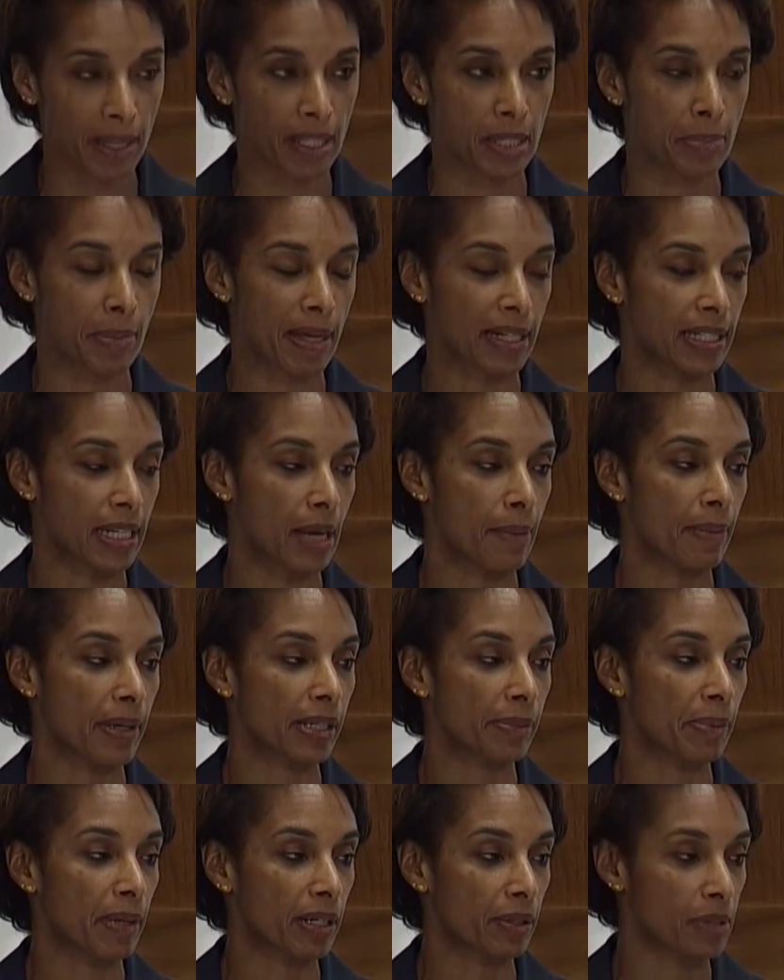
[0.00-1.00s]
by this
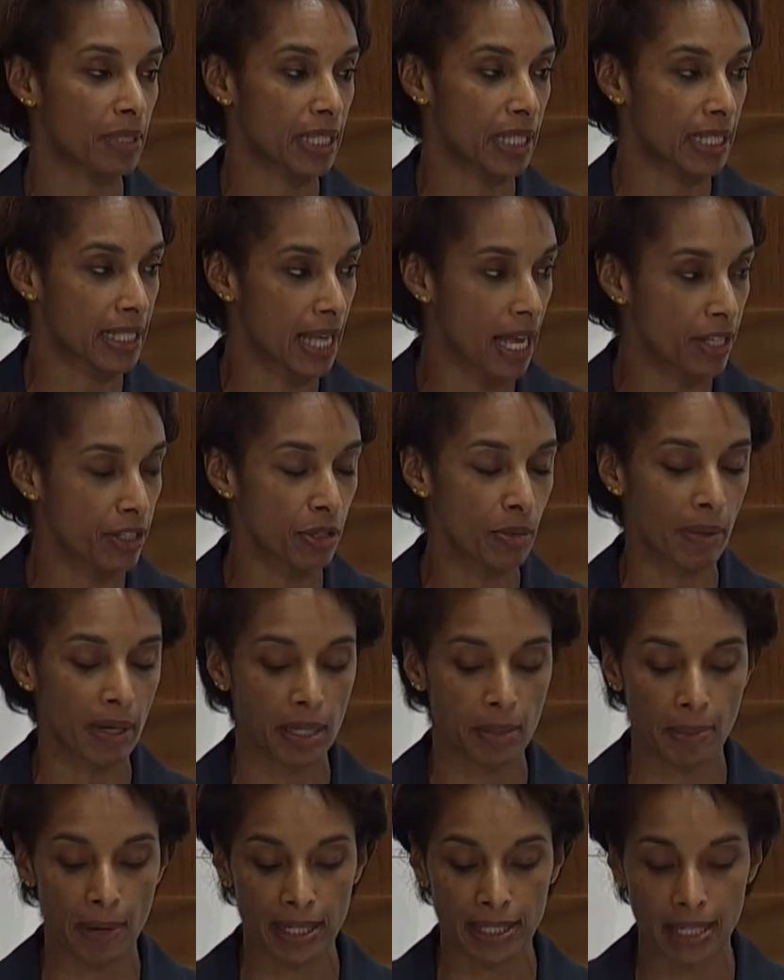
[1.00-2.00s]
pandemic, but it was exacerbated
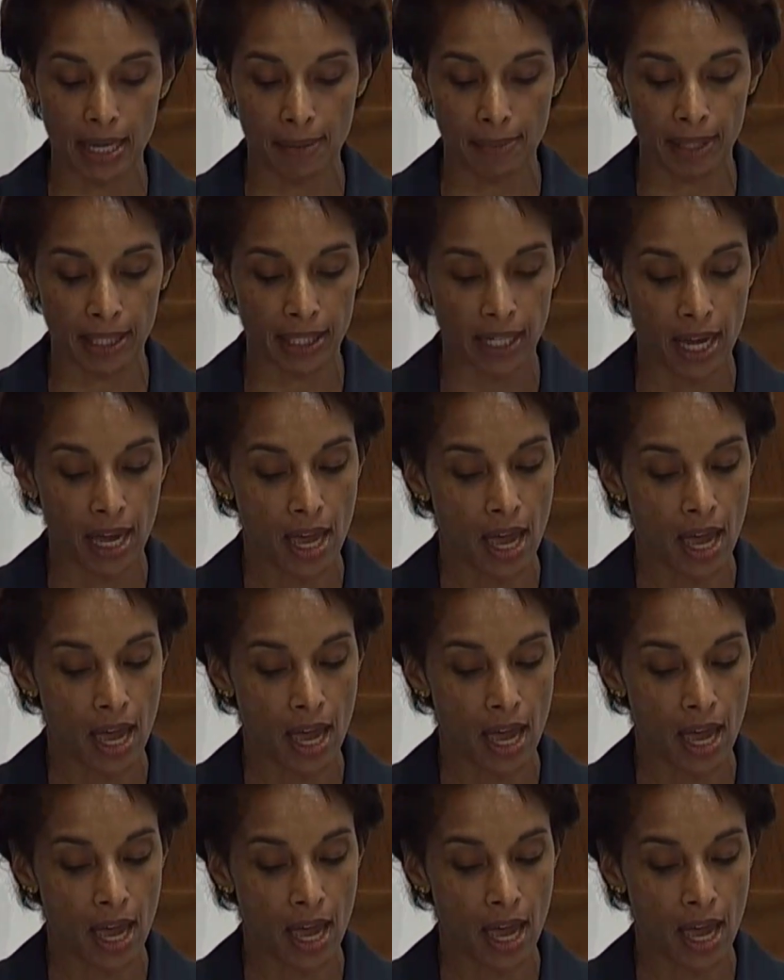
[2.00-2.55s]
by the pandemic,